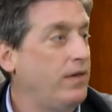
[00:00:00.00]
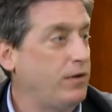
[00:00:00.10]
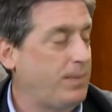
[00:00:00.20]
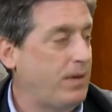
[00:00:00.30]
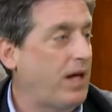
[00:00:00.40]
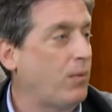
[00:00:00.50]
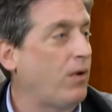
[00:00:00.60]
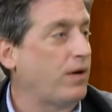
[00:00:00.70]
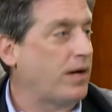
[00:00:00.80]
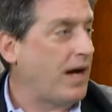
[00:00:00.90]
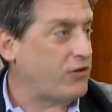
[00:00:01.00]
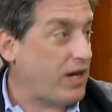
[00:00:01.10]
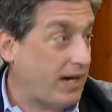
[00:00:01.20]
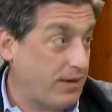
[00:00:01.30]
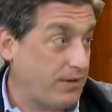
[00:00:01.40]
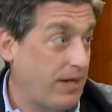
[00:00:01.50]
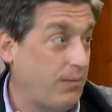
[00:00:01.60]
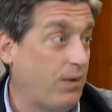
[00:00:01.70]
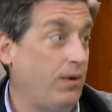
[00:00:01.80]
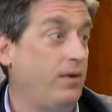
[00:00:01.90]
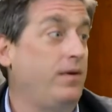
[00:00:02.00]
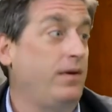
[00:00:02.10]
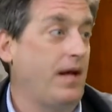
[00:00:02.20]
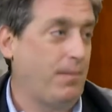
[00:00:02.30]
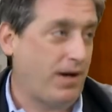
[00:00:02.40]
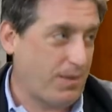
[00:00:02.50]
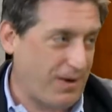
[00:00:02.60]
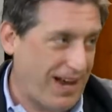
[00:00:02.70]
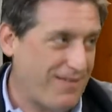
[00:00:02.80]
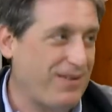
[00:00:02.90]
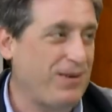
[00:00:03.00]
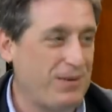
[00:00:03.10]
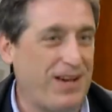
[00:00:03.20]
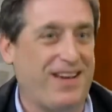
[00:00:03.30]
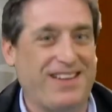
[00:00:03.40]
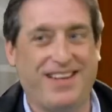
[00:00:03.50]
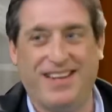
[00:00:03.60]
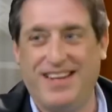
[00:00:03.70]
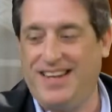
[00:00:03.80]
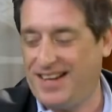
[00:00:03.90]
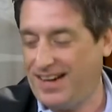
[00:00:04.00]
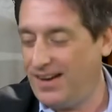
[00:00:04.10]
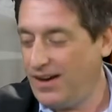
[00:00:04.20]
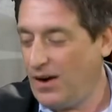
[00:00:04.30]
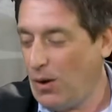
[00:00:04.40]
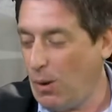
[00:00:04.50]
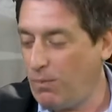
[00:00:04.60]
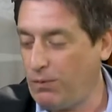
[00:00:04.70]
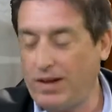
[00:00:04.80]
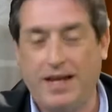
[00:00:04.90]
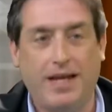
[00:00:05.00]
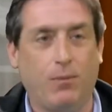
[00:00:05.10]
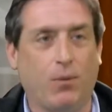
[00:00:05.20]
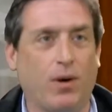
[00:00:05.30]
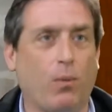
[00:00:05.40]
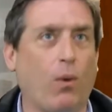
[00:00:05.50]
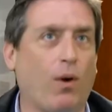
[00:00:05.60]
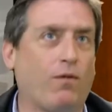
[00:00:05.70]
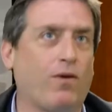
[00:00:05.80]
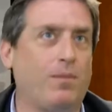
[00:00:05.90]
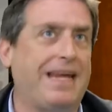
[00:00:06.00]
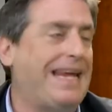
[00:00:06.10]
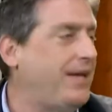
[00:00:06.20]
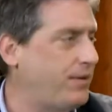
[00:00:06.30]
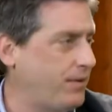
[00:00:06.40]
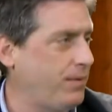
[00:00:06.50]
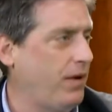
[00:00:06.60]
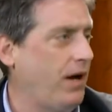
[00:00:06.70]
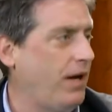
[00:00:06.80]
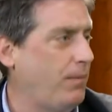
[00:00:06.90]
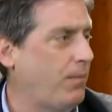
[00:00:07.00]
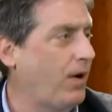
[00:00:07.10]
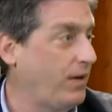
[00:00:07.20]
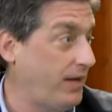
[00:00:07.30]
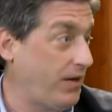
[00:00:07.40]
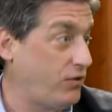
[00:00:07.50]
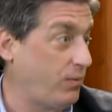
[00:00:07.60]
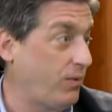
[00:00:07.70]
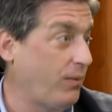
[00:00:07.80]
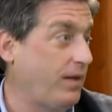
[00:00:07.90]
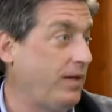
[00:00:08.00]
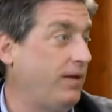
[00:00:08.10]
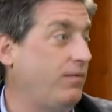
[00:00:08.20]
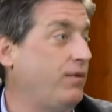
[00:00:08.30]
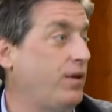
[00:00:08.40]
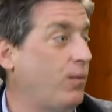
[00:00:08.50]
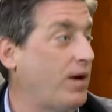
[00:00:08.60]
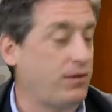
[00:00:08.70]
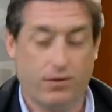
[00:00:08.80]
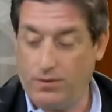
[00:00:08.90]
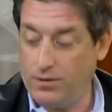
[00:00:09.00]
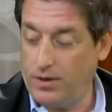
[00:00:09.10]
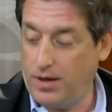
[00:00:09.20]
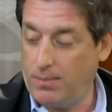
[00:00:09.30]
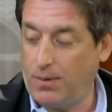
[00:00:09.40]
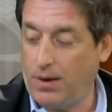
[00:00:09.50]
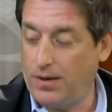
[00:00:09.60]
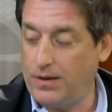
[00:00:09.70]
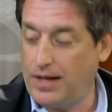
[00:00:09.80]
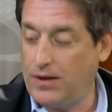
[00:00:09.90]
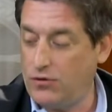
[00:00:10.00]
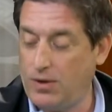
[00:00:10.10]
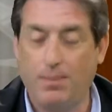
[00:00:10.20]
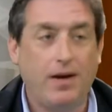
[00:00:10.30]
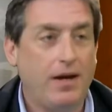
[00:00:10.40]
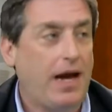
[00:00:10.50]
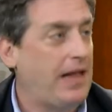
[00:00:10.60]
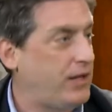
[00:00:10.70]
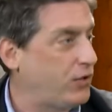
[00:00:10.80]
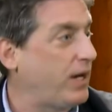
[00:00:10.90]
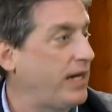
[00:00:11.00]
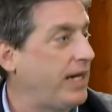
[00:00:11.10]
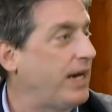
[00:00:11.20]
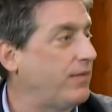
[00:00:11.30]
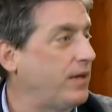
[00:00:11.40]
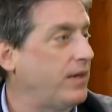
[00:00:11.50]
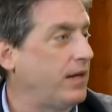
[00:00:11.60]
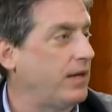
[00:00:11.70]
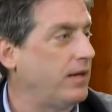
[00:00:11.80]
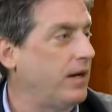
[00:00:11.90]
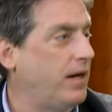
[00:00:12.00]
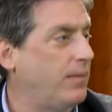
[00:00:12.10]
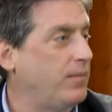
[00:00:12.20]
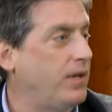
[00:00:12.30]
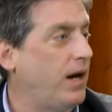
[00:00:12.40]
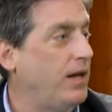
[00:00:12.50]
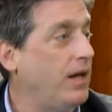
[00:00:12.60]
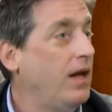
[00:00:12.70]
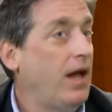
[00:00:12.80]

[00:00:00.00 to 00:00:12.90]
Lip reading: There's been a lot of work on Conshohocken State Road and Montgomery Avenue, and then hopefully we're going to work from the east part of the township where we live to the western part of the township, and then try to get everything done.